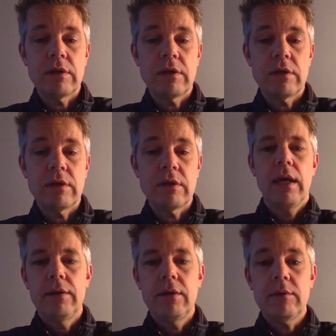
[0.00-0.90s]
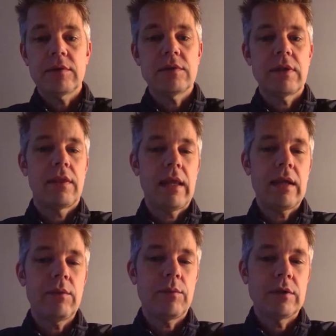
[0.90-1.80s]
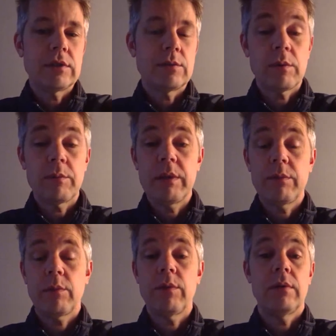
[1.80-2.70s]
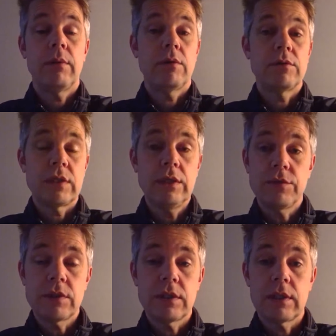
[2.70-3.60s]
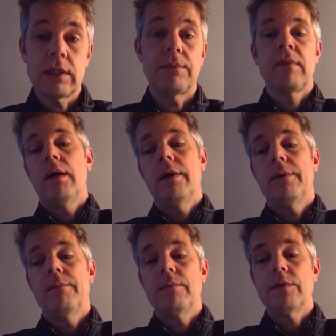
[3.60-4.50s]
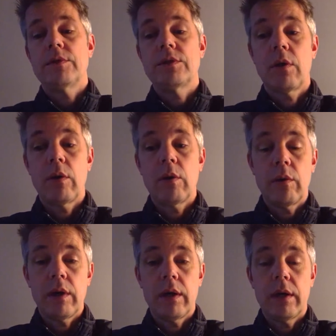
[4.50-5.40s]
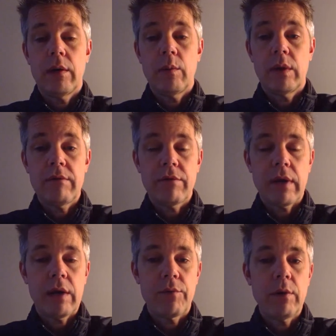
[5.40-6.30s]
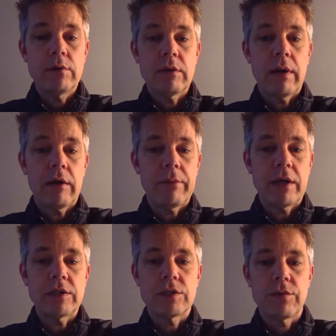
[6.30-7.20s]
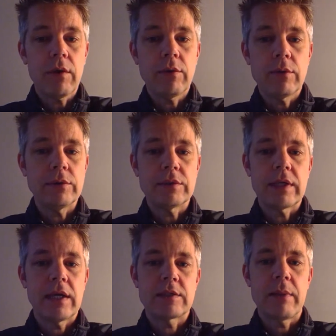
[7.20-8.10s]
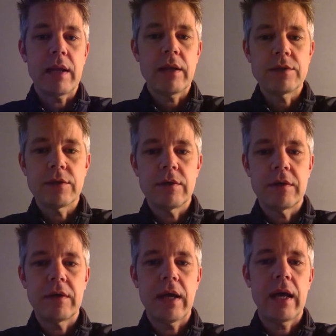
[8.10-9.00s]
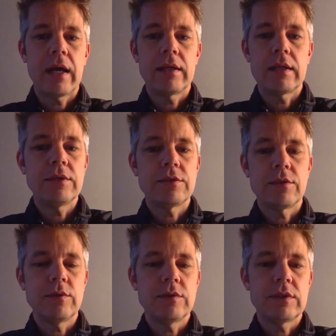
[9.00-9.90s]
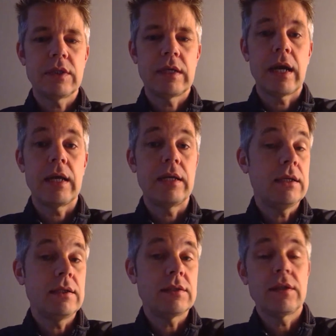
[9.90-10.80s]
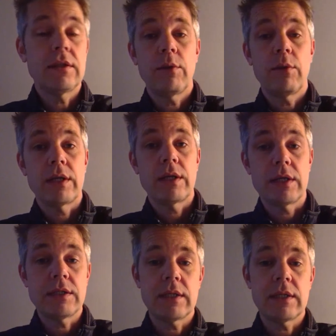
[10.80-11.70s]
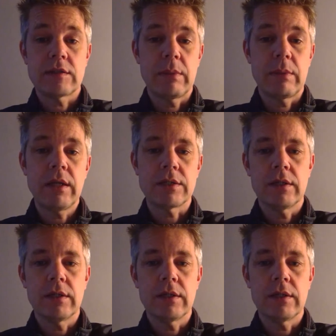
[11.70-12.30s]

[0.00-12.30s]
I noticed that was what people were most interested in. So whenever I wrote about my struggles as a manager and introducing ideas in the organization as a manager,